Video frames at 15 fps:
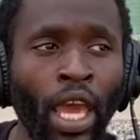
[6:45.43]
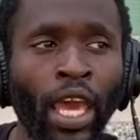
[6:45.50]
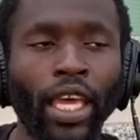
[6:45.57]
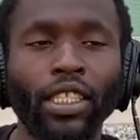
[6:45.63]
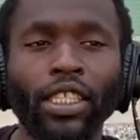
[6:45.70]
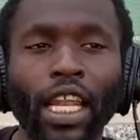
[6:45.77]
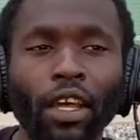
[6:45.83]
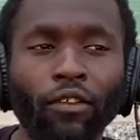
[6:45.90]

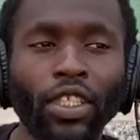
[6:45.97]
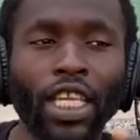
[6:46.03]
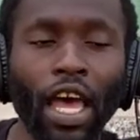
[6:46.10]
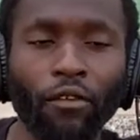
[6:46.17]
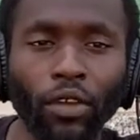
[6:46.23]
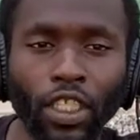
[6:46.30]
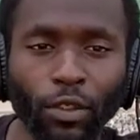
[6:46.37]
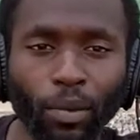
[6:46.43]
instead of us
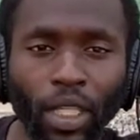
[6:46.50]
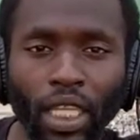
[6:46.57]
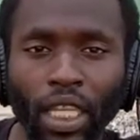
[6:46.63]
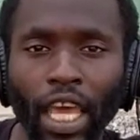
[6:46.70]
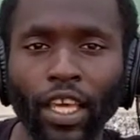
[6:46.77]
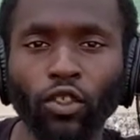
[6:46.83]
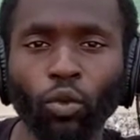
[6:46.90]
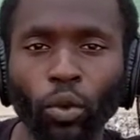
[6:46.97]
having to spend the
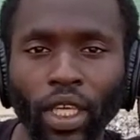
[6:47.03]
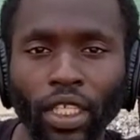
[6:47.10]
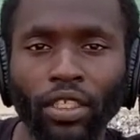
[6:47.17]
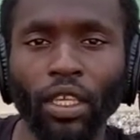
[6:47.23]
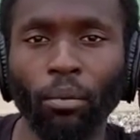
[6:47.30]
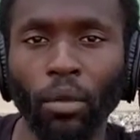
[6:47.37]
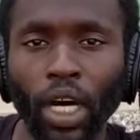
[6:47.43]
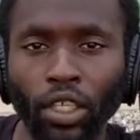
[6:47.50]
next weeks
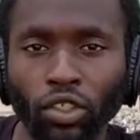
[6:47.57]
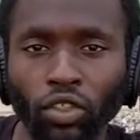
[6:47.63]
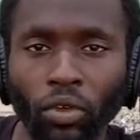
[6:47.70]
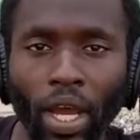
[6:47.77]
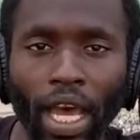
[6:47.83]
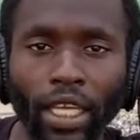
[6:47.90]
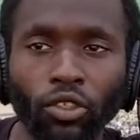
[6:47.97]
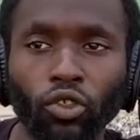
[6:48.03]
and months
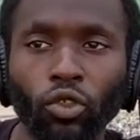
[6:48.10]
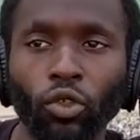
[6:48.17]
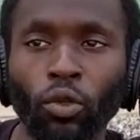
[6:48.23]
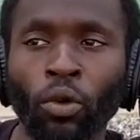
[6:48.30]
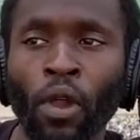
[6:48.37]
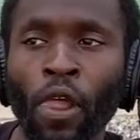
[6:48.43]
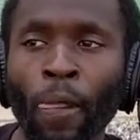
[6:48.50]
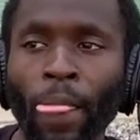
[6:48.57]
trying
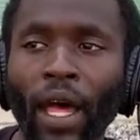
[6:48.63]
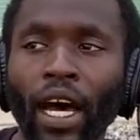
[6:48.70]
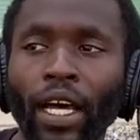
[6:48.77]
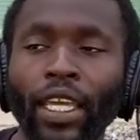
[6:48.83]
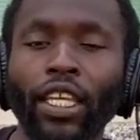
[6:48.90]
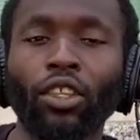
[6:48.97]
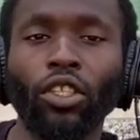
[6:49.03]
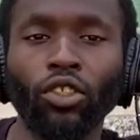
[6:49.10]
to
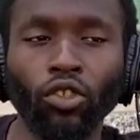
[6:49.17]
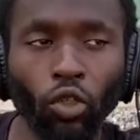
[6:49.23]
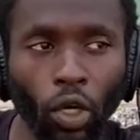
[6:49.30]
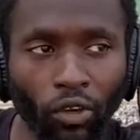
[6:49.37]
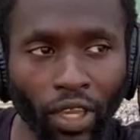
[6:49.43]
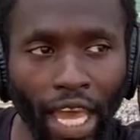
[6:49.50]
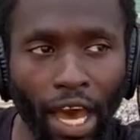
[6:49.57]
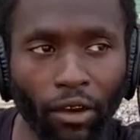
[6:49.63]
get the
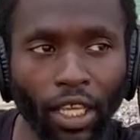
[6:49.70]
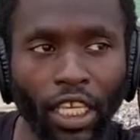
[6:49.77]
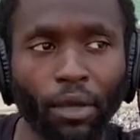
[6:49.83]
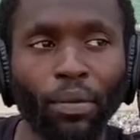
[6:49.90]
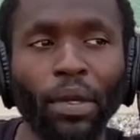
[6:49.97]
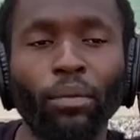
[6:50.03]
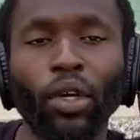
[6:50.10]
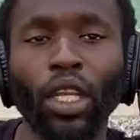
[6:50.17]
story out and get
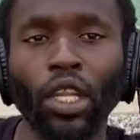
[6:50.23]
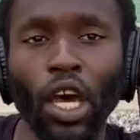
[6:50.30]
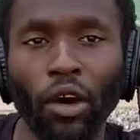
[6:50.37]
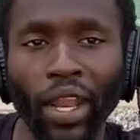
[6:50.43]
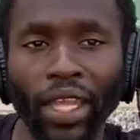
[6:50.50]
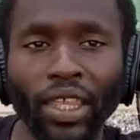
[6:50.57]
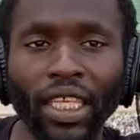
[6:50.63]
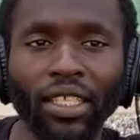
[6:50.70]
people to know
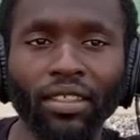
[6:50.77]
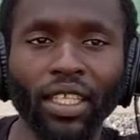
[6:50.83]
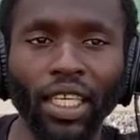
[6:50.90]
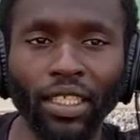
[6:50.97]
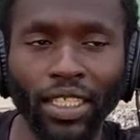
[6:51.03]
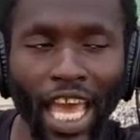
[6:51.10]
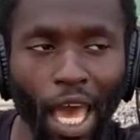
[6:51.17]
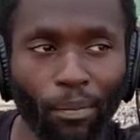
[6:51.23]
that these
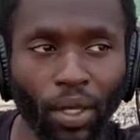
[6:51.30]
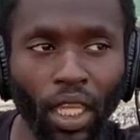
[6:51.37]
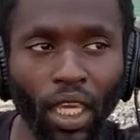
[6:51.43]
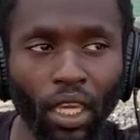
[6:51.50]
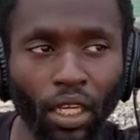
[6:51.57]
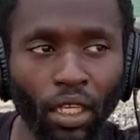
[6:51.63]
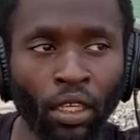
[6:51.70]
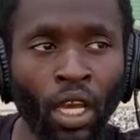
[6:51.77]
things happen
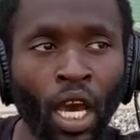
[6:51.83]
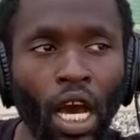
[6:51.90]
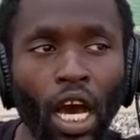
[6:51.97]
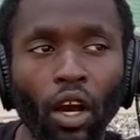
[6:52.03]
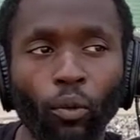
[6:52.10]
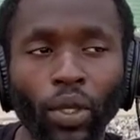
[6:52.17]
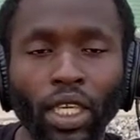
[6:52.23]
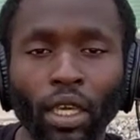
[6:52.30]
here,
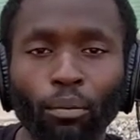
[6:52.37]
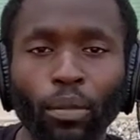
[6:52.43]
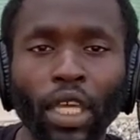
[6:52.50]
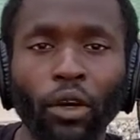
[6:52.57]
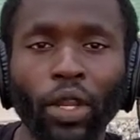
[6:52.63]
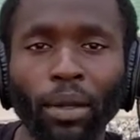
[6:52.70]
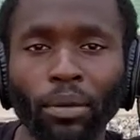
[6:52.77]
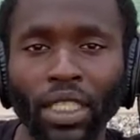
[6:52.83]
we can
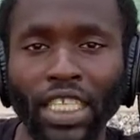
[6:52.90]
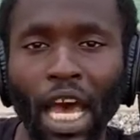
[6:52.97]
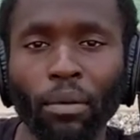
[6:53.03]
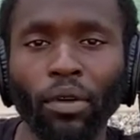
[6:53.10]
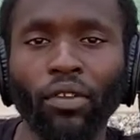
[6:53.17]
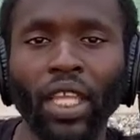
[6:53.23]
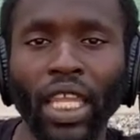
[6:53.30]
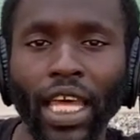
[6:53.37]
build up the type
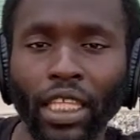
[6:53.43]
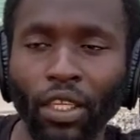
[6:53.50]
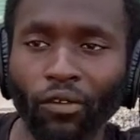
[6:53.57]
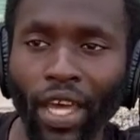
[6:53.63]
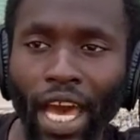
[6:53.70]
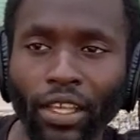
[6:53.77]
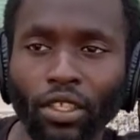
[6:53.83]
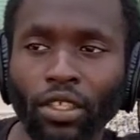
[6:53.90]
of collective
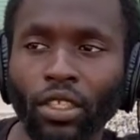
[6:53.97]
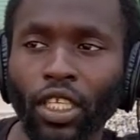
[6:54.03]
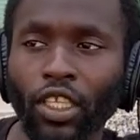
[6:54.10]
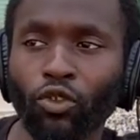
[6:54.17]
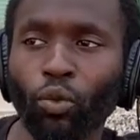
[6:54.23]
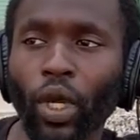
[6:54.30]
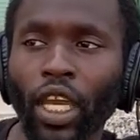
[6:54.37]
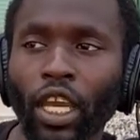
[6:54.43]

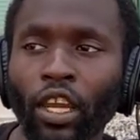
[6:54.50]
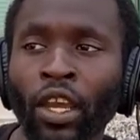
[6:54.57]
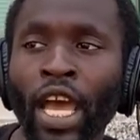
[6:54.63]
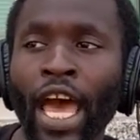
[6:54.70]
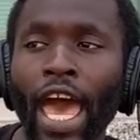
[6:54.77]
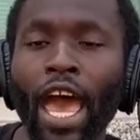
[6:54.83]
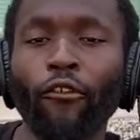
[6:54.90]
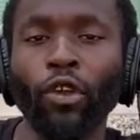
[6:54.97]
consciousness where
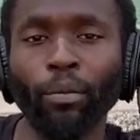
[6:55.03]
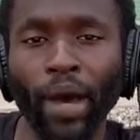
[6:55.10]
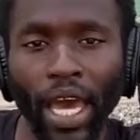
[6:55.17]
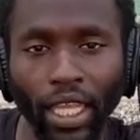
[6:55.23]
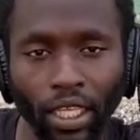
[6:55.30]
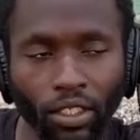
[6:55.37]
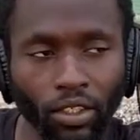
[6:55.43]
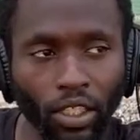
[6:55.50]

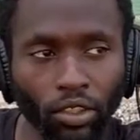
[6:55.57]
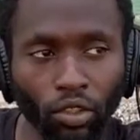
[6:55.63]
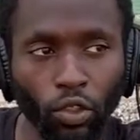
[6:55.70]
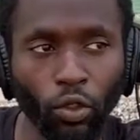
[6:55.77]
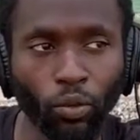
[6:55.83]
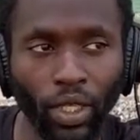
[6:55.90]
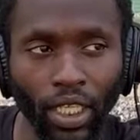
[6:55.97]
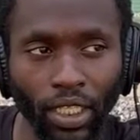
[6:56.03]
everybody is in
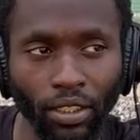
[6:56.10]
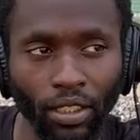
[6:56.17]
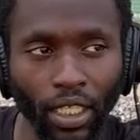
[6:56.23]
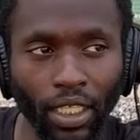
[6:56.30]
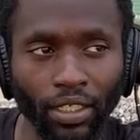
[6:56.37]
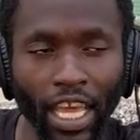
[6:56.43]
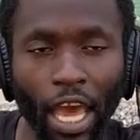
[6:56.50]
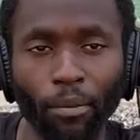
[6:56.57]
tune when these
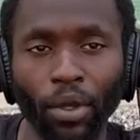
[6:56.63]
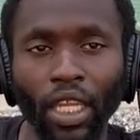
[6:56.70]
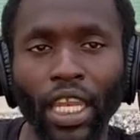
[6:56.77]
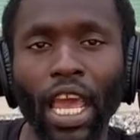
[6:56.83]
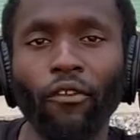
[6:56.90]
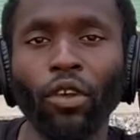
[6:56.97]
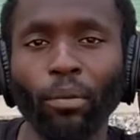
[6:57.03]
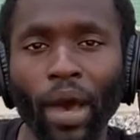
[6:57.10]
things happen, and
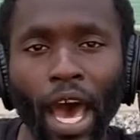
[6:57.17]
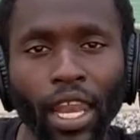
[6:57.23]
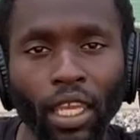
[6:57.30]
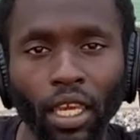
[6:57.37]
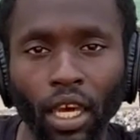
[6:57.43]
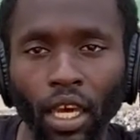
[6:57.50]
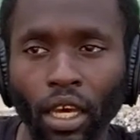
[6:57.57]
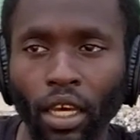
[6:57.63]

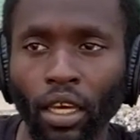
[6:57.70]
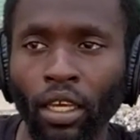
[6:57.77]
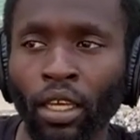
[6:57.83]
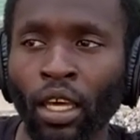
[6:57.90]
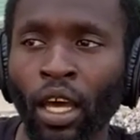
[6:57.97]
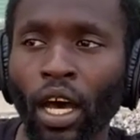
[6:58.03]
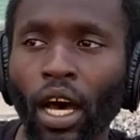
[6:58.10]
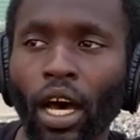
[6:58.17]
everybody
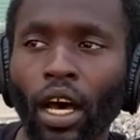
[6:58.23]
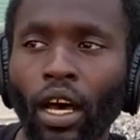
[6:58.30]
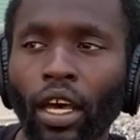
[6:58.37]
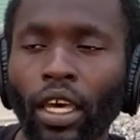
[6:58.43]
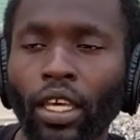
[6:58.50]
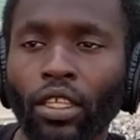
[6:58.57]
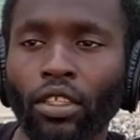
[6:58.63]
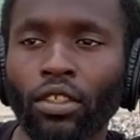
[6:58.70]

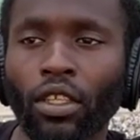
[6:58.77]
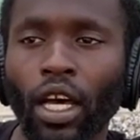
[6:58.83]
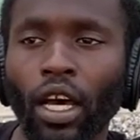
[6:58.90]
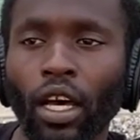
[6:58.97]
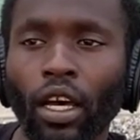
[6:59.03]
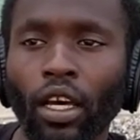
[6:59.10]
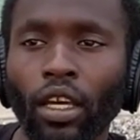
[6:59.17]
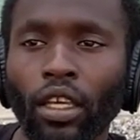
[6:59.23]
is
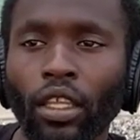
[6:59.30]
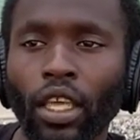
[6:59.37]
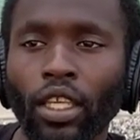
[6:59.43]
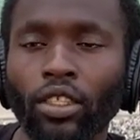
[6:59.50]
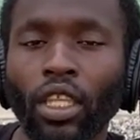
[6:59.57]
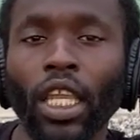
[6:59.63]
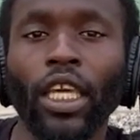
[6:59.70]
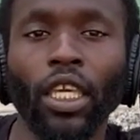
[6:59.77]

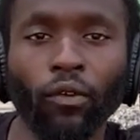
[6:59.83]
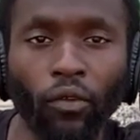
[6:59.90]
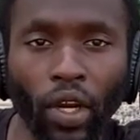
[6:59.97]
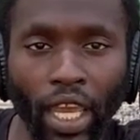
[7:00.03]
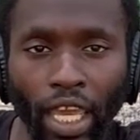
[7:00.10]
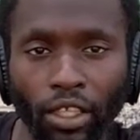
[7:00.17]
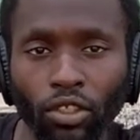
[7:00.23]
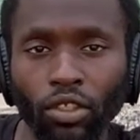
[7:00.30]
looking for
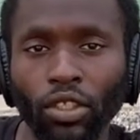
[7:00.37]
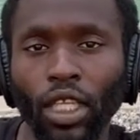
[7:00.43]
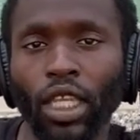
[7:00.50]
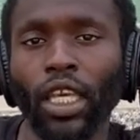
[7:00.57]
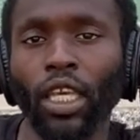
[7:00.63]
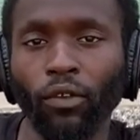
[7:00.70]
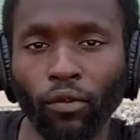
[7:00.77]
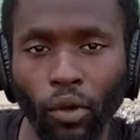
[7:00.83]
answers and
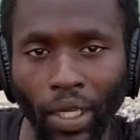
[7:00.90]
looking for